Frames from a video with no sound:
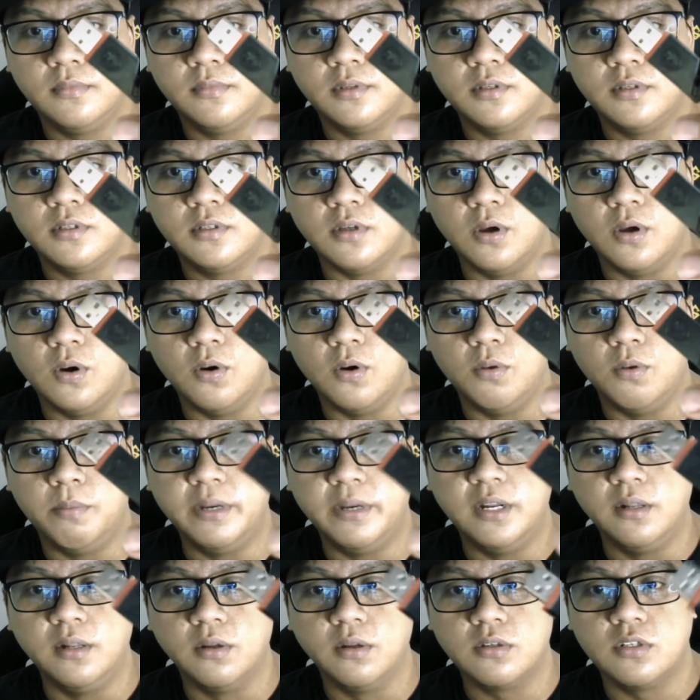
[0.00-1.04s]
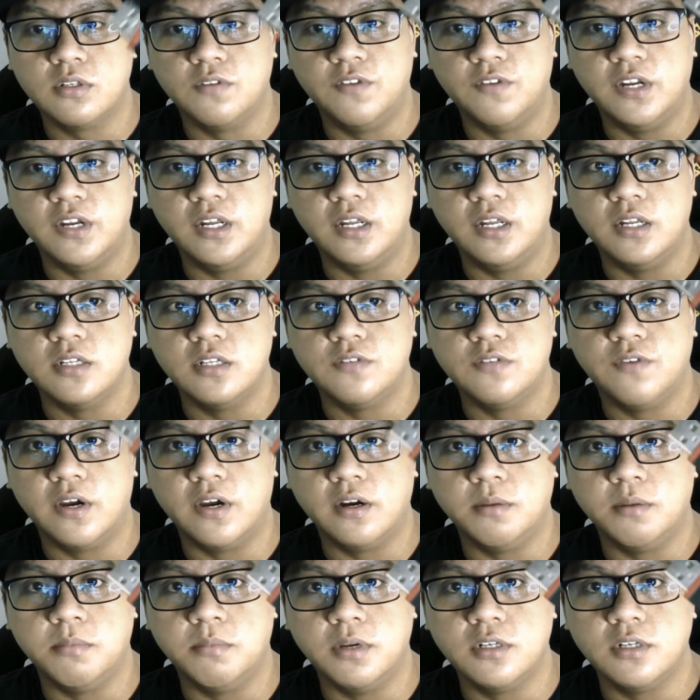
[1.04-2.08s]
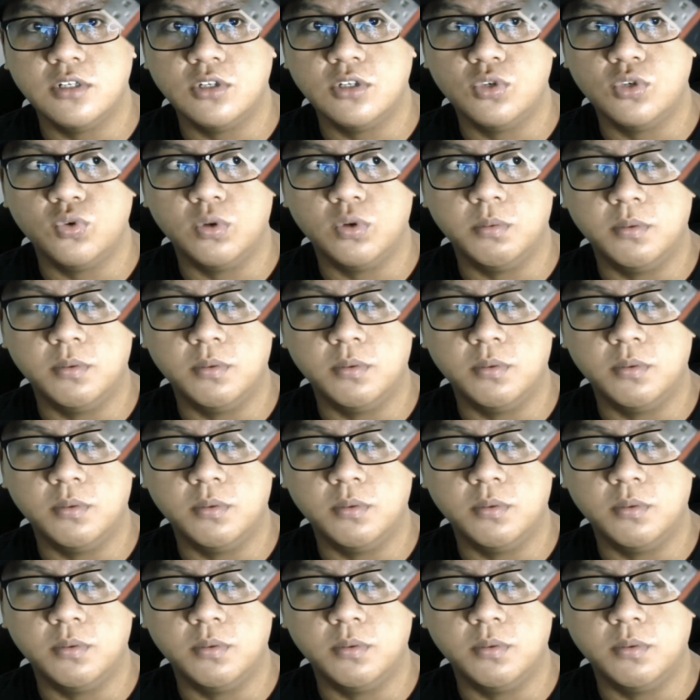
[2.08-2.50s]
So by the looks of it, it's very much cool.